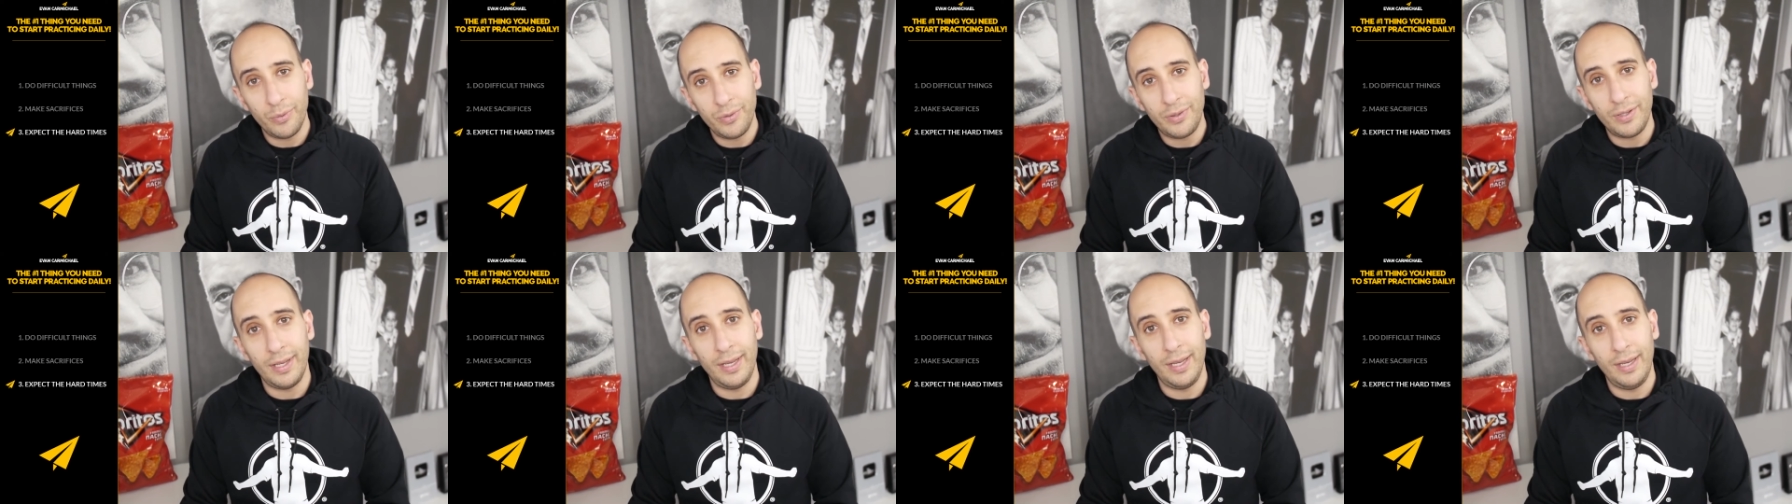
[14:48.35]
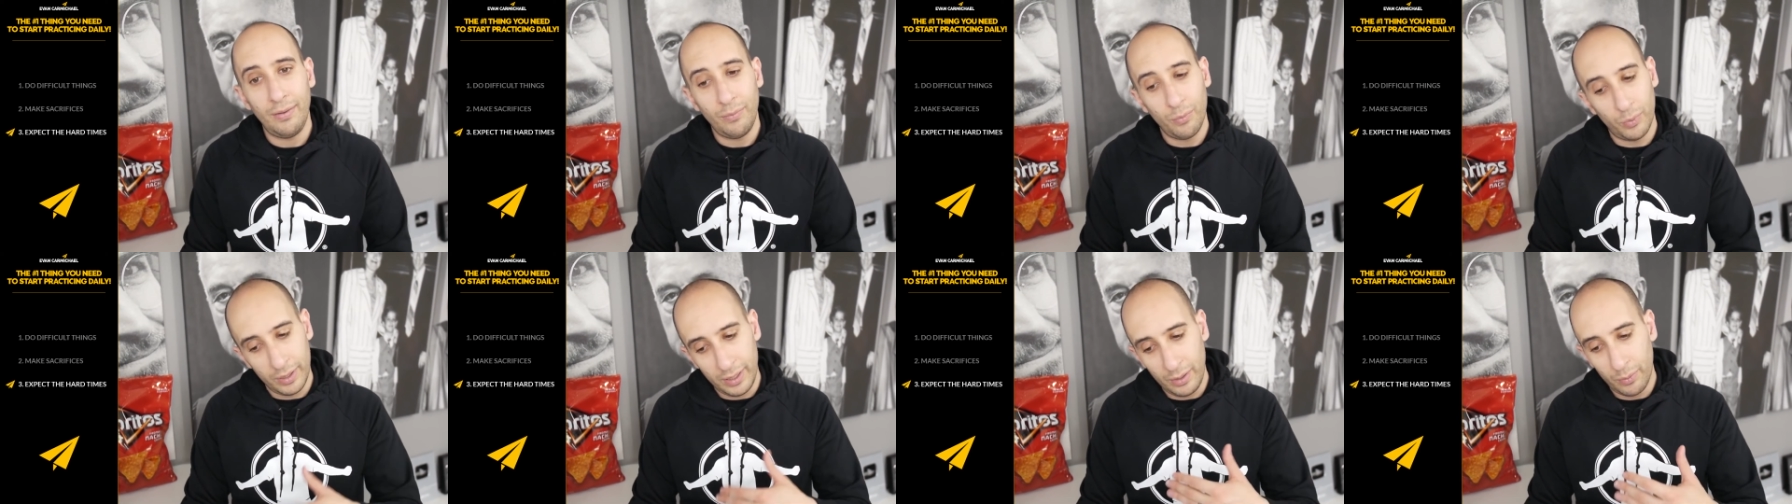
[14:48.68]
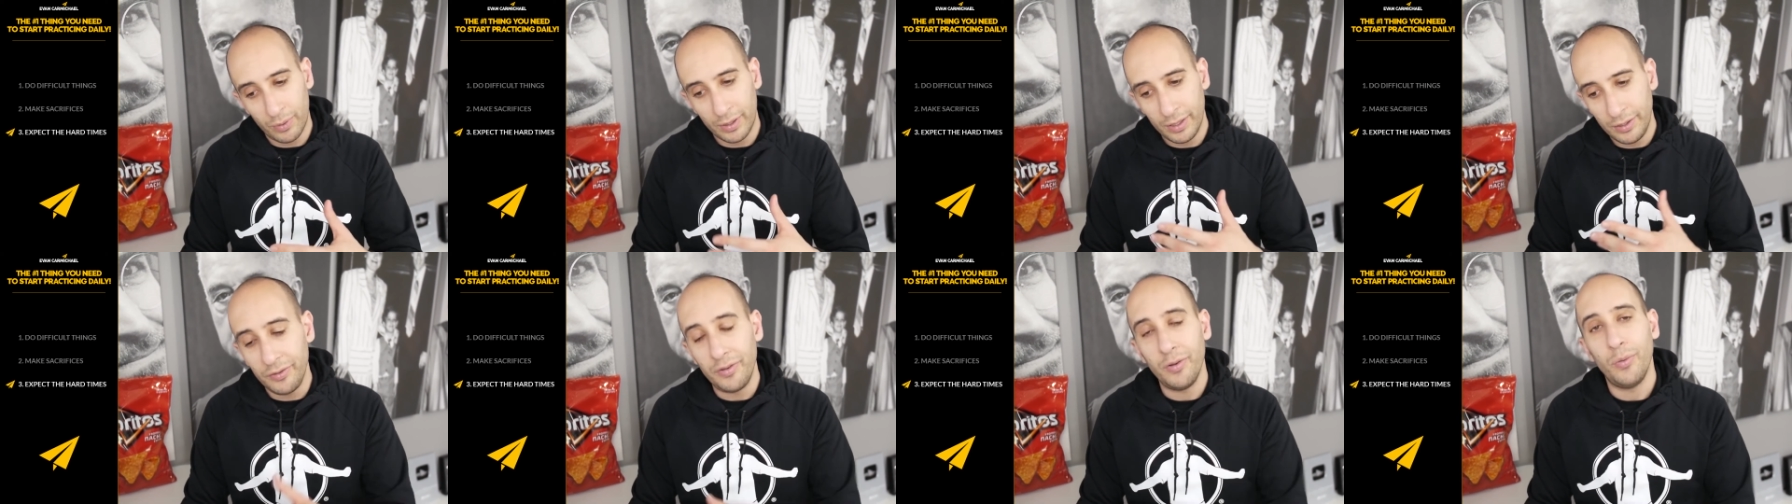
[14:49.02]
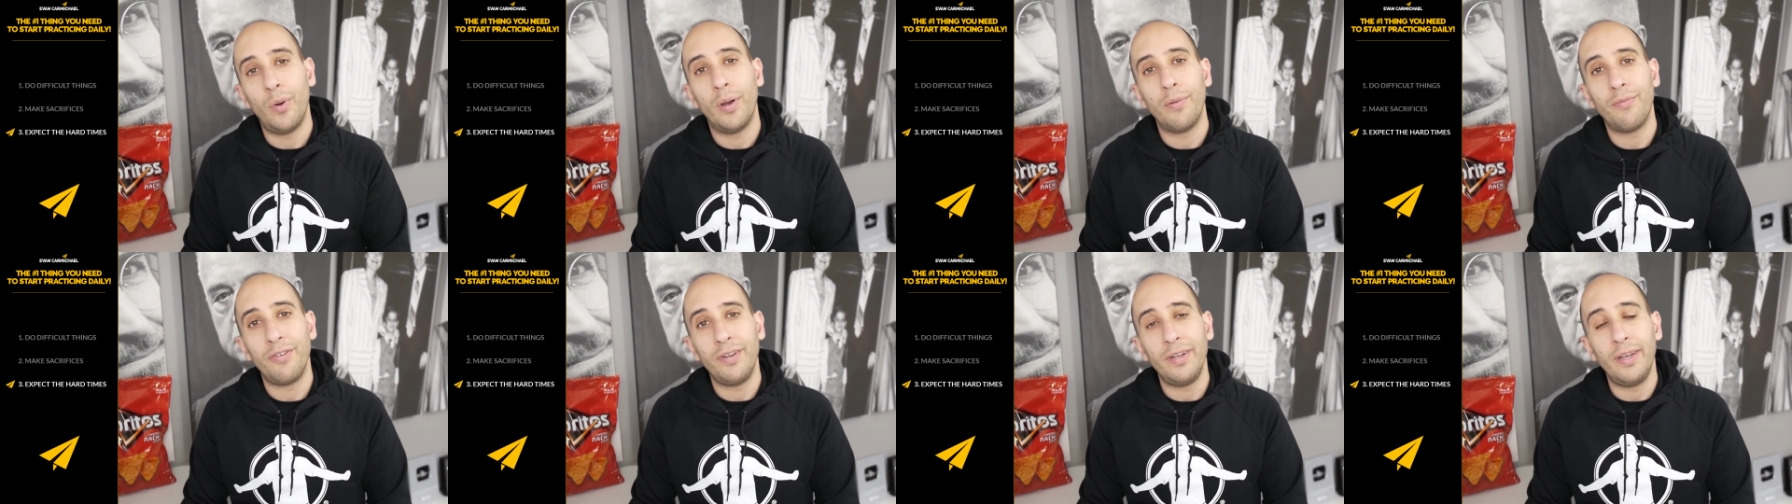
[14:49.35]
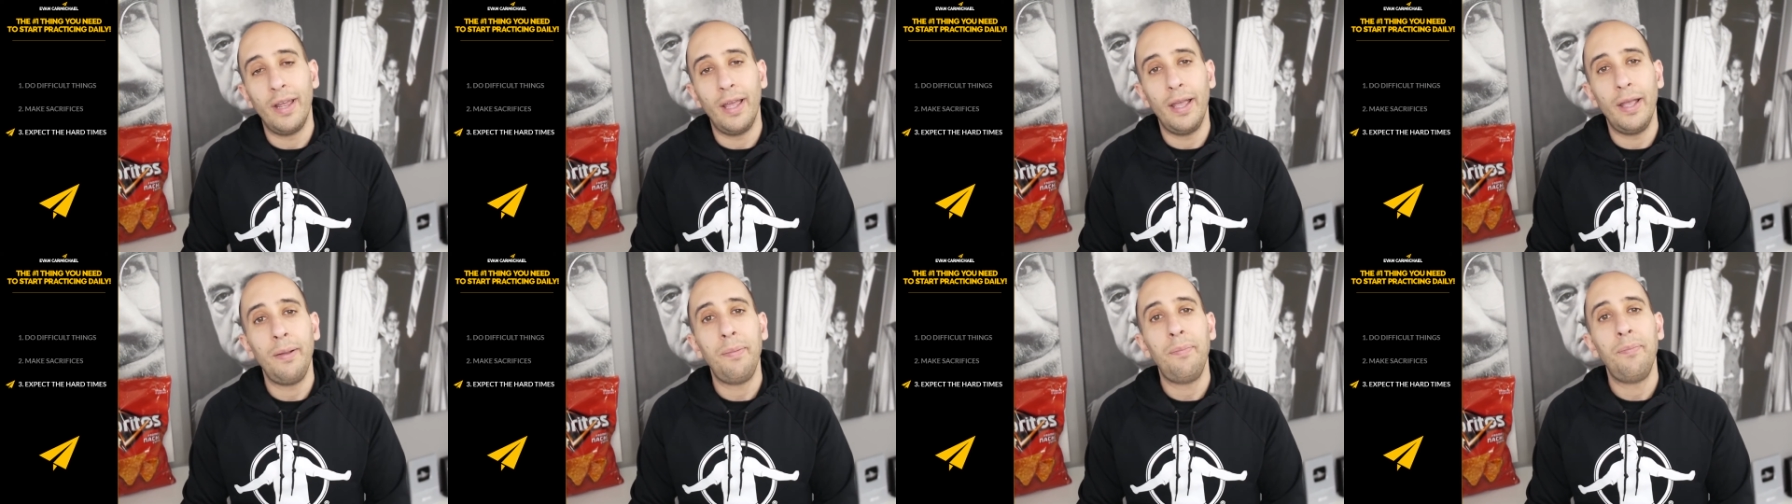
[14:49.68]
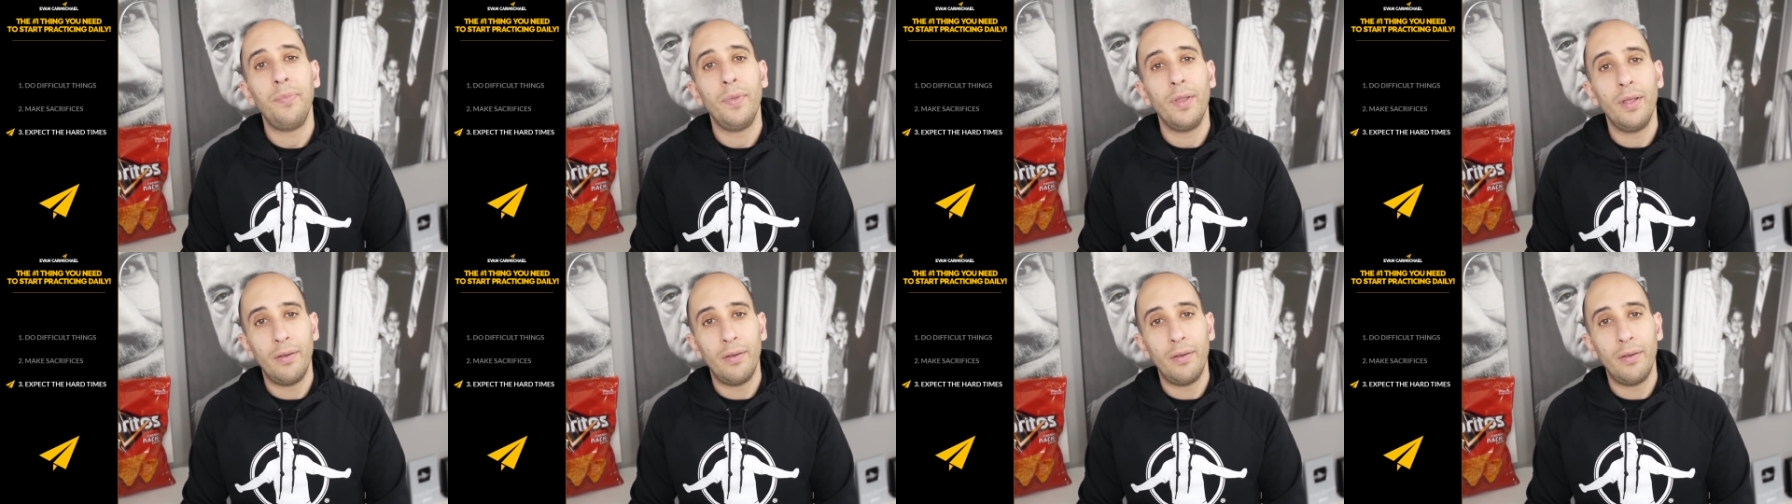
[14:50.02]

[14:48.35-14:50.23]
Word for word: routine. What do you want to do every day?